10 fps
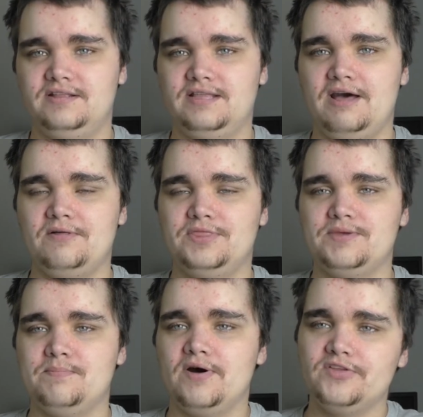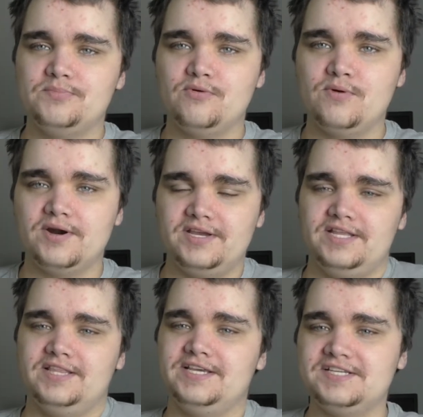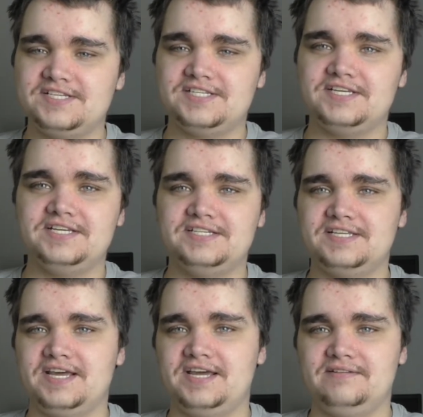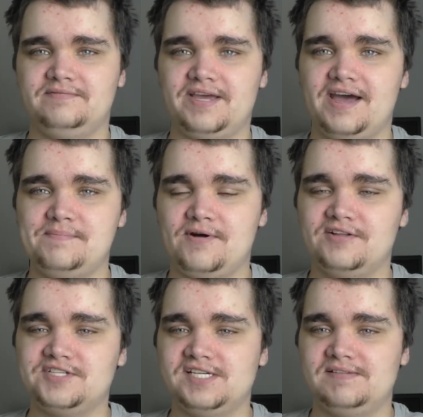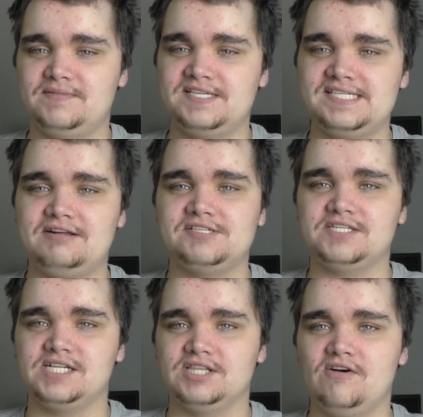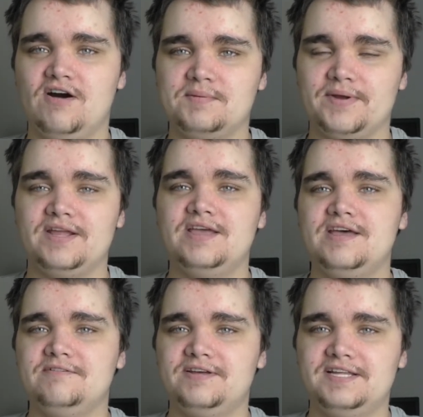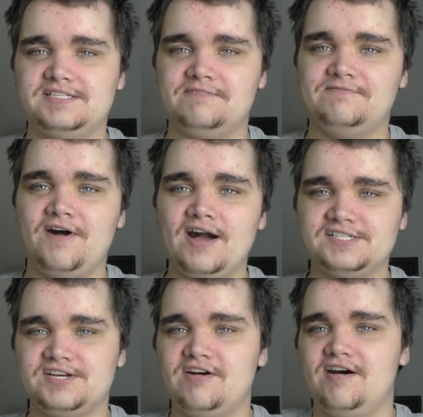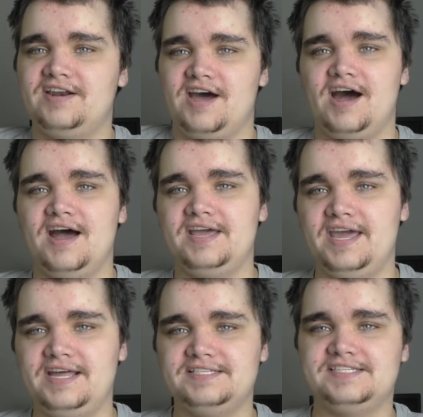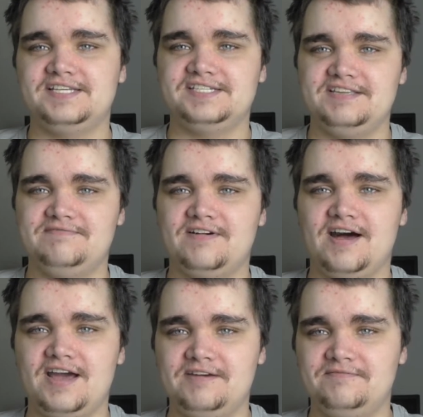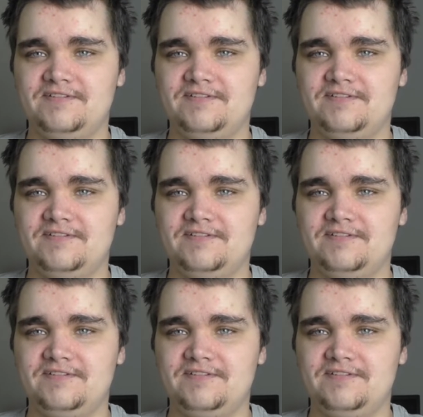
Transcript: Now, the motherboard in this is I apologize if this sounds a little long, but it's a Foxconn i865